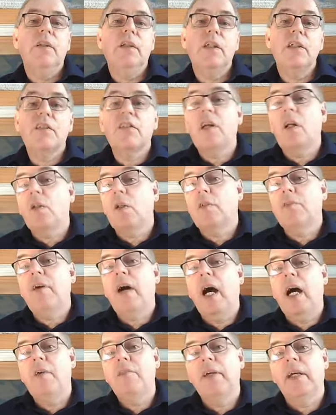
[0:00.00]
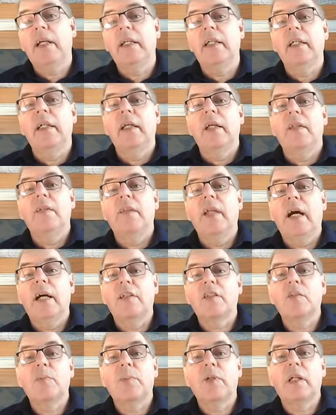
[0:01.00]
The result of having
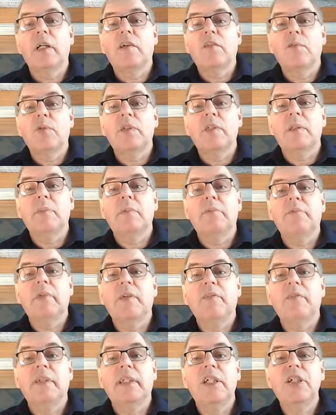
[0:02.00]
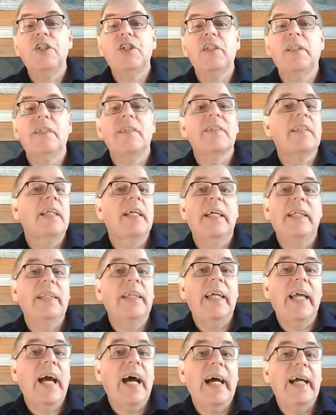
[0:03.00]
that spirit of wisdom and revelation is that
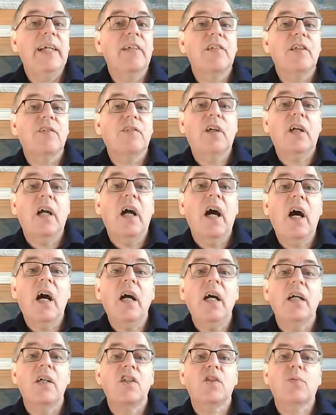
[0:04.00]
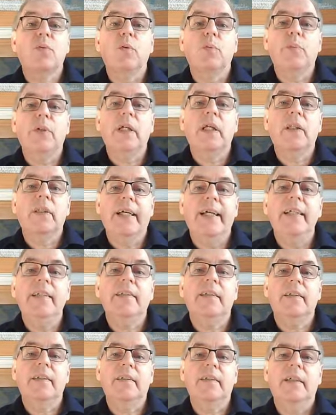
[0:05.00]
the eyes of our hearts will be
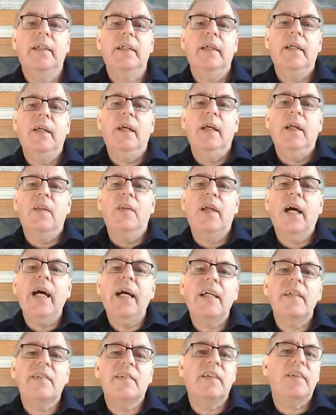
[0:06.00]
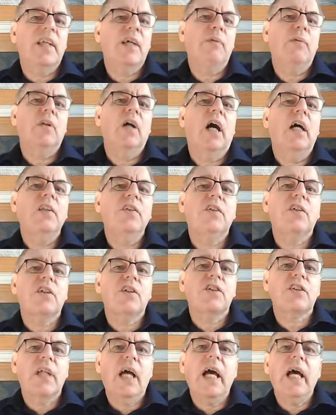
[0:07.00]
enlightened. That is, that they will
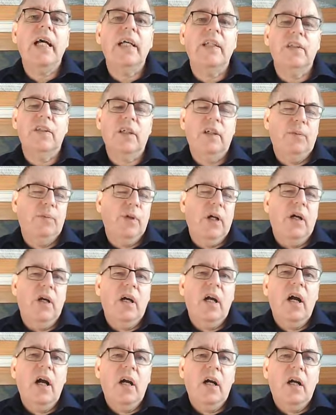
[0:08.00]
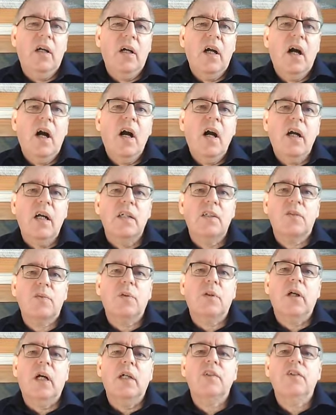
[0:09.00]
understand, our, our heart
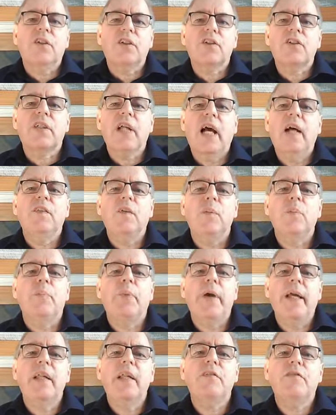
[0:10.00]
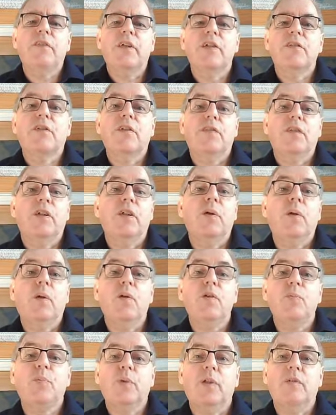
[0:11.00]
will understand the benefits of the
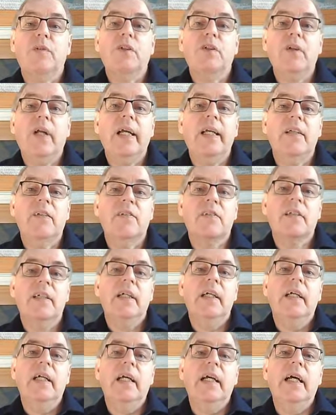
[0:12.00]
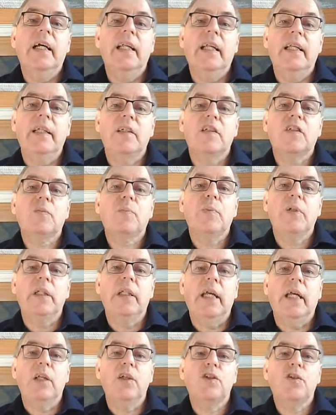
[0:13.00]
gospel of Christ in an
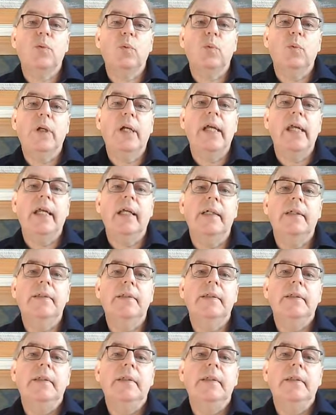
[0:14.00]
experiential way.